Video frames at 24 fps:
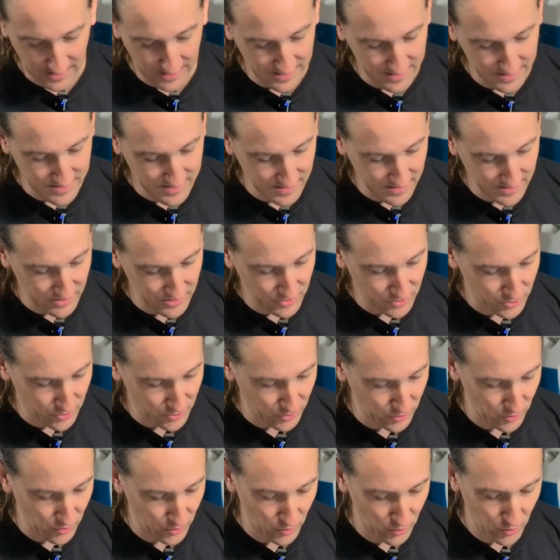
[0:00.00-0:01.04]
it ties
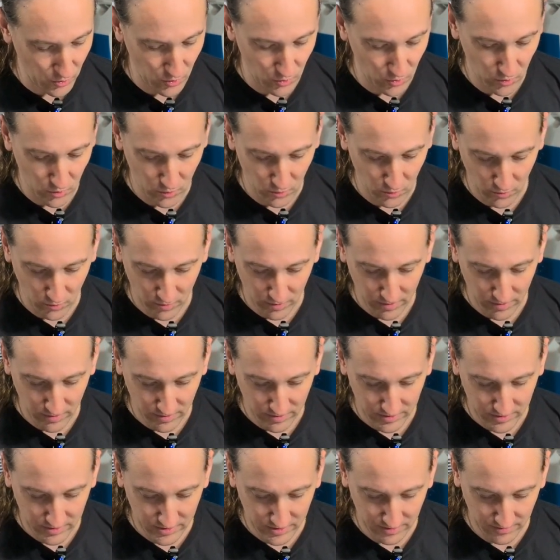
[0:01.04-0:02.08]
into
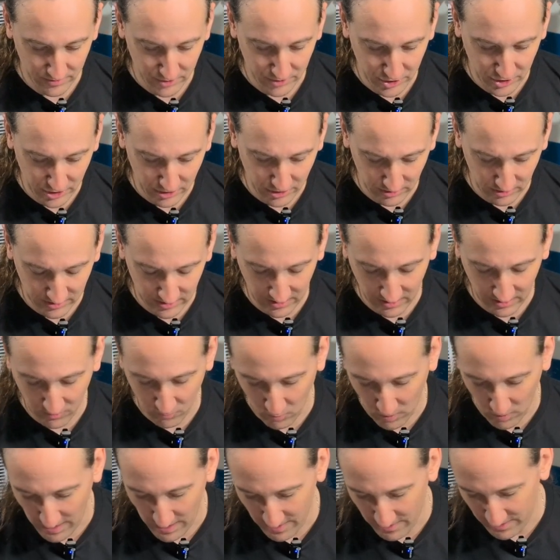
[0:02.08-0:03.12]
some
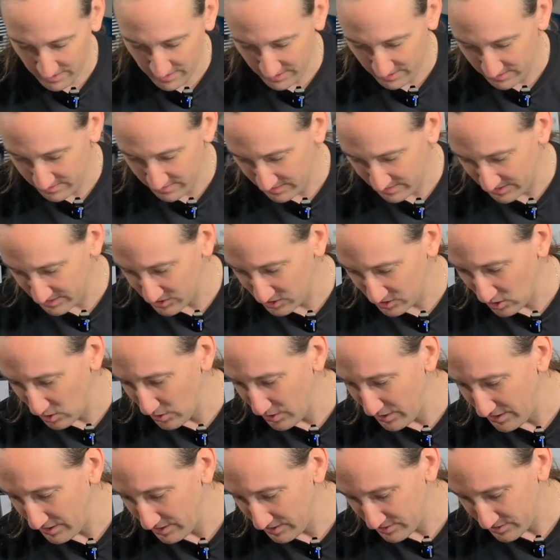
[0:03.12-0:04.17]
shielding wiring
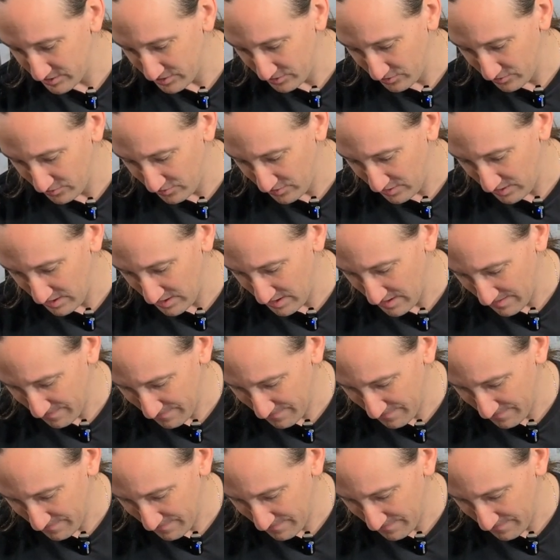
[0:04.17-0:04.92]
that's going to